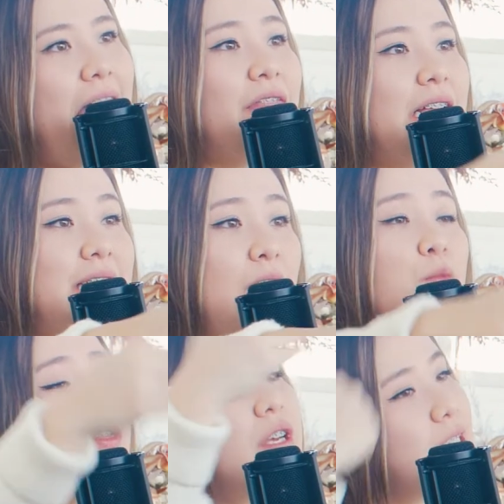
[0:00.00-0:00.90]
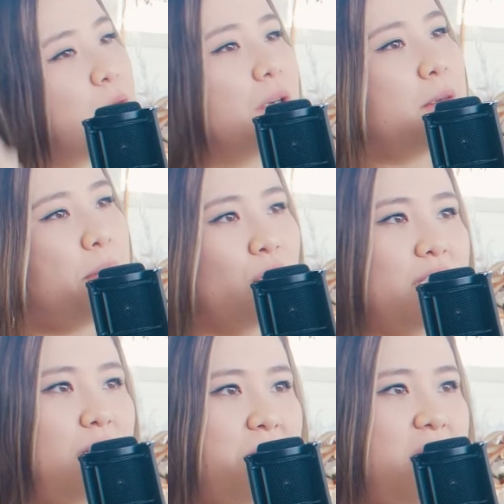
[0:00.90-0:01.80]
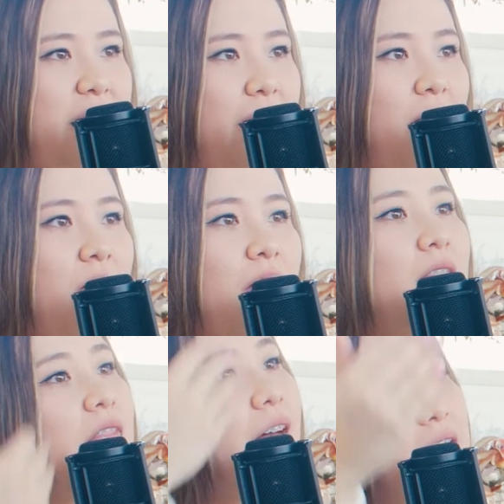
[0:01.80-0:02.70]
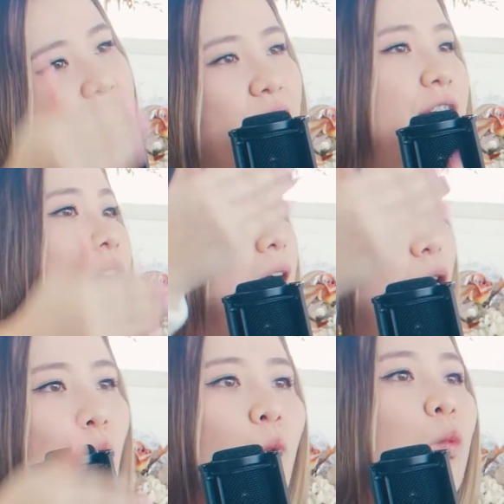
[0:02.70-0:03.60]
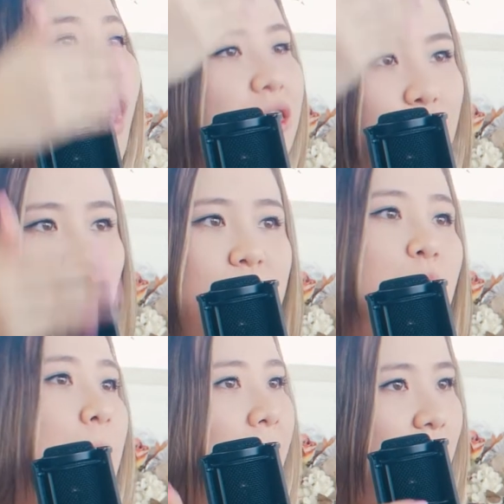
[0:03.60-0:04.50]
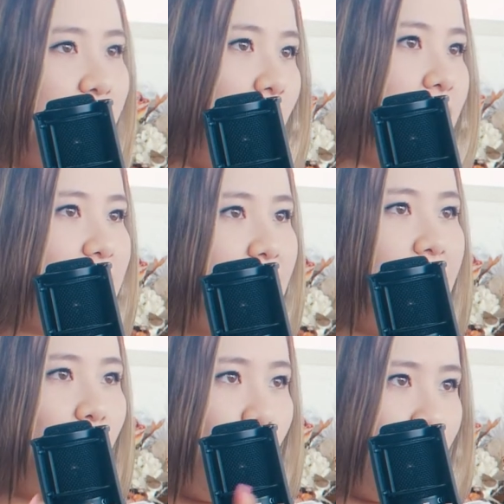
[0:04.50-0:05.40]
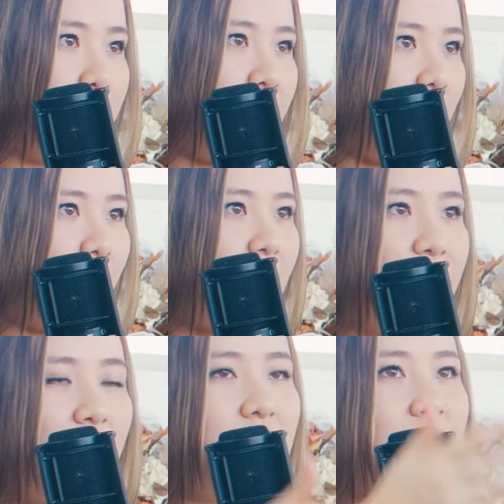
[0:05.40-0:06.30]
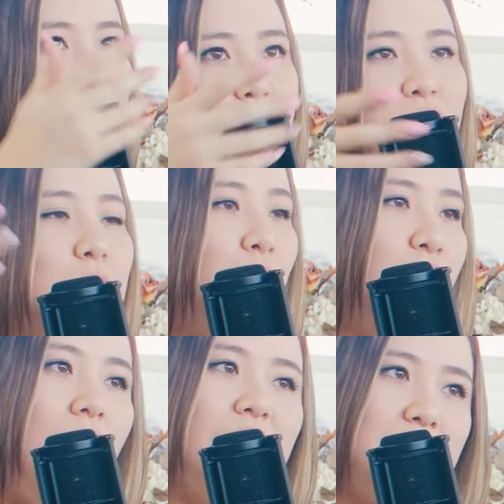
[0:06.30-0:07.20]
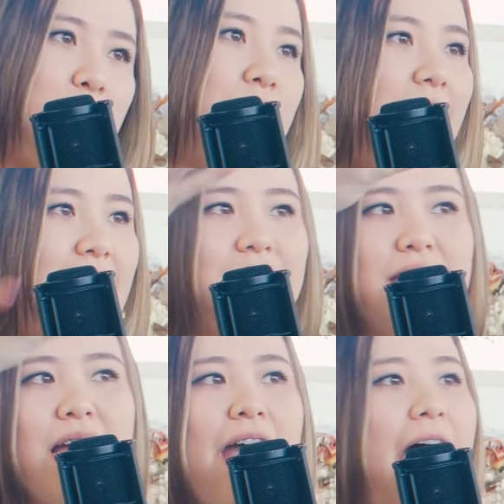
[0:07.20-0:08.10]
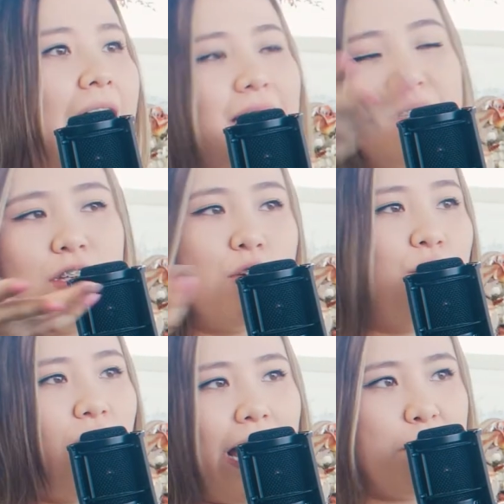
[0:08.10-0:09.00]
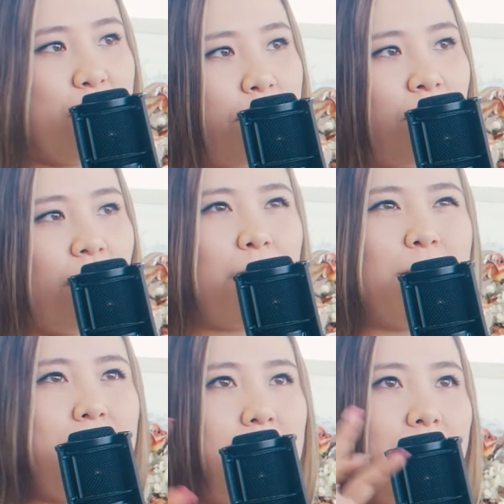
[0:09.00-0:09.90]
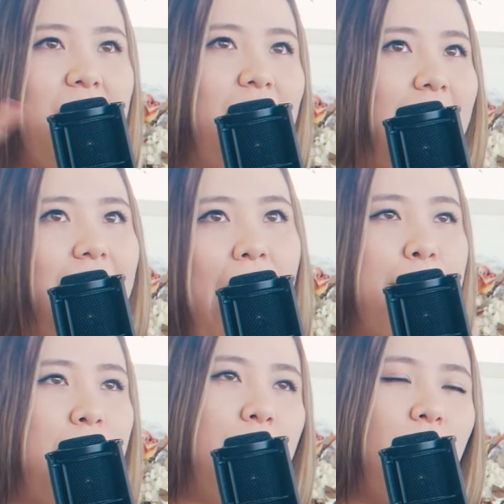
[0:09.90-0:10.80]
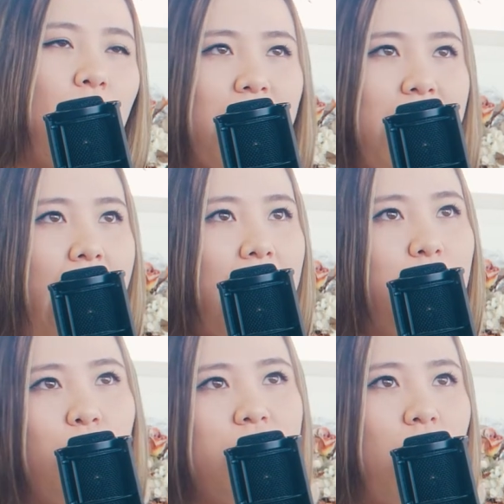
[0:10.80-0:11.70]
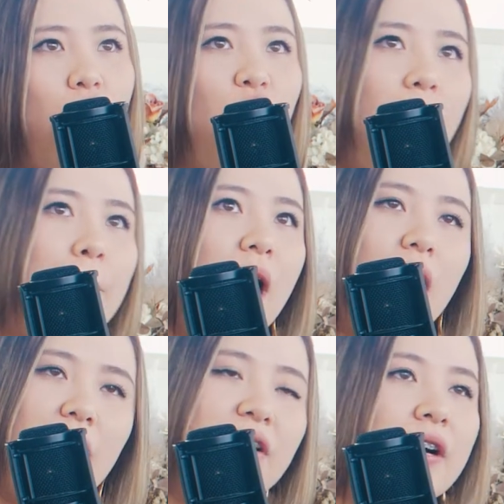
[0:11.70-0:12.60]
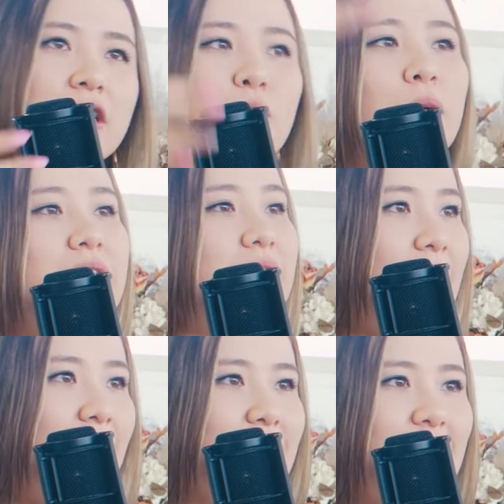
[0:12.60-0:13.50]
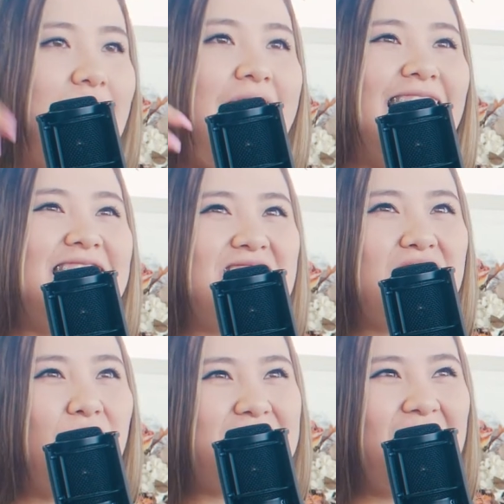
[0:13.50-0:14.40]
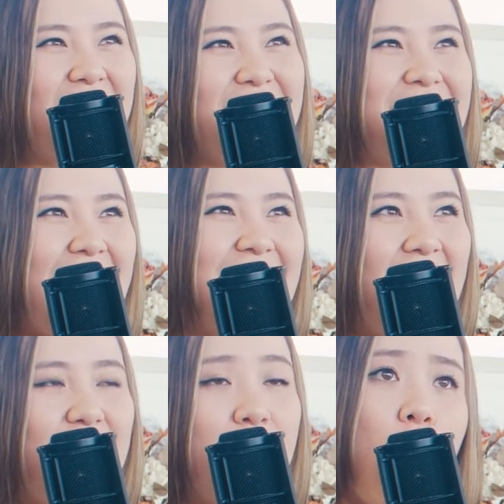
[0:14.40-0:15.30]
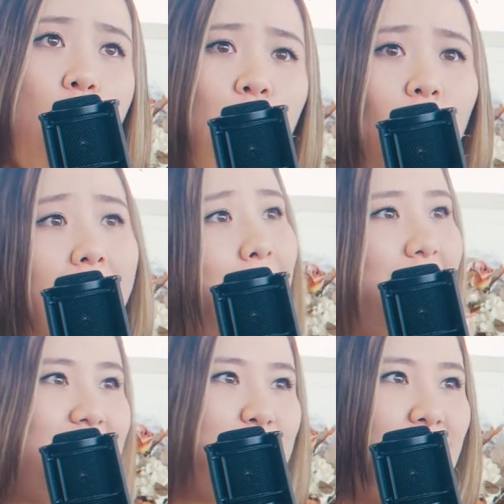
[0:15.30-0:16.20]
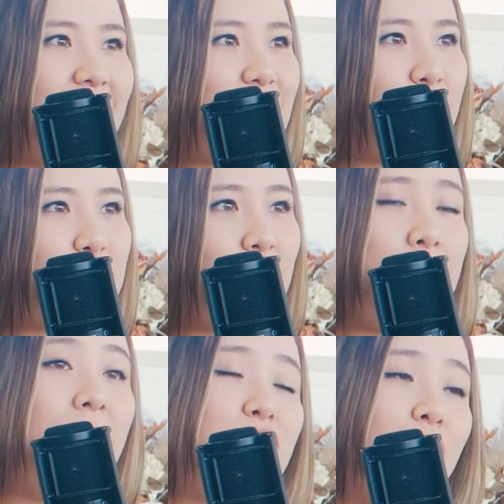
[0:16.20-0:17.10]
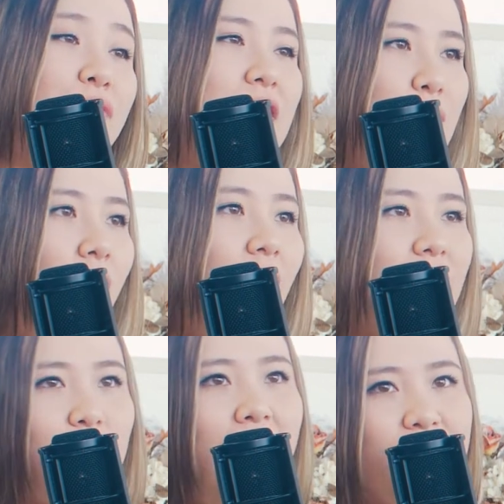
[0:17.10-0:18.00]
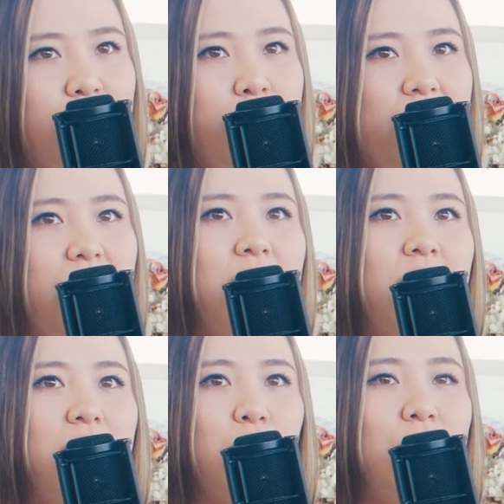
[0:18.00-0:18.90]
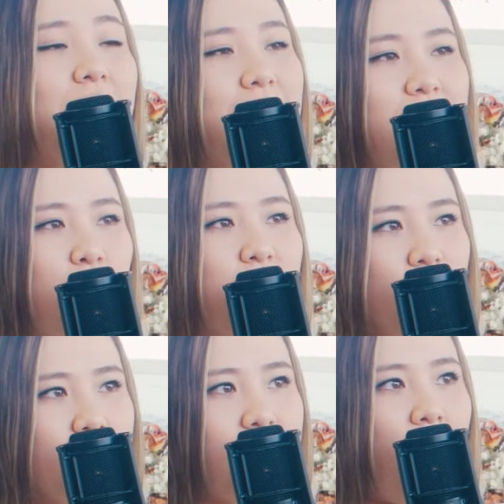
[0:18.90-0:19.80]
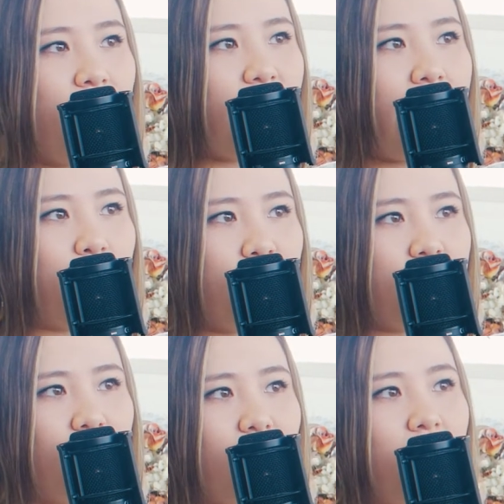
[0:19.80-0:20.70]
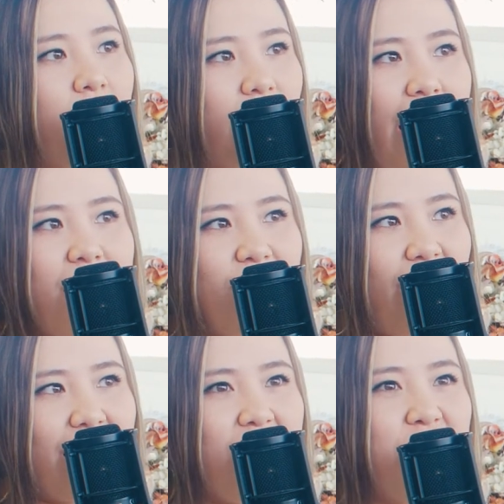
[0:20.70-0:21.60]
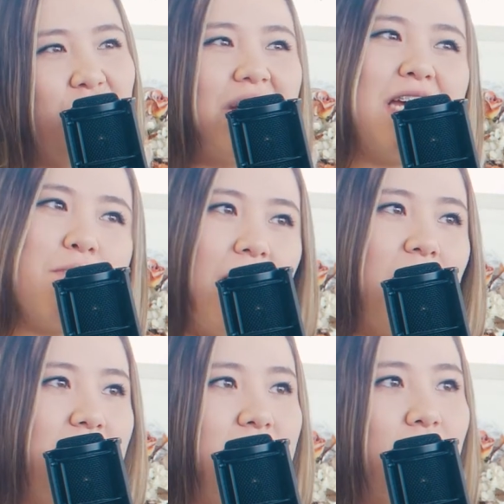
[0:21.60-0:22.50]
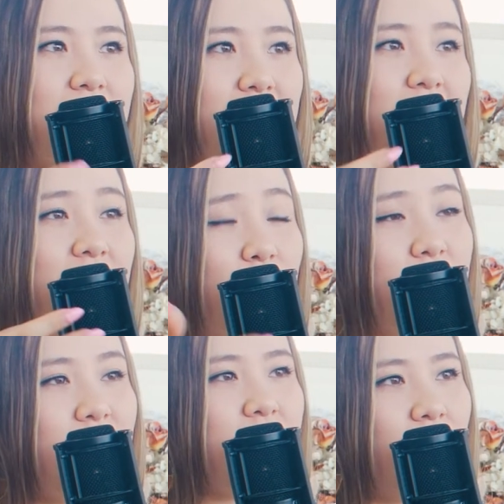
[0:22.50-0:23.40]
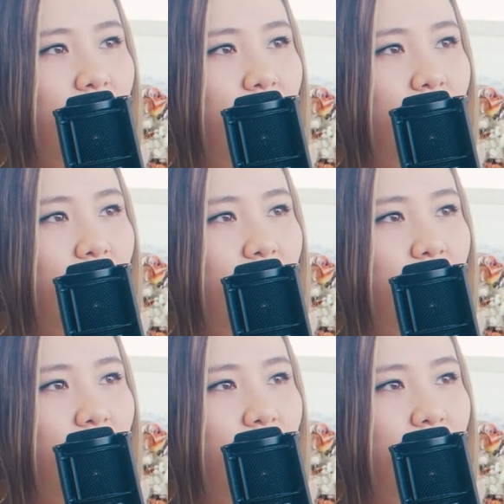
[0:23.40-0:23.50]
And then say, well, this is what's important to me. Let's figure out what 3 we pick first and go from there. And then the numbers will fall into place as you find people, and maybe make like a cap number. Okay, I don't want to go above 26. And it's so scary to say, like, oh, I'm going to spend this much money. But truthfully, you are, and you have to be realistic with yourself and with your life. Like, you're getting married. So this is a huge thing to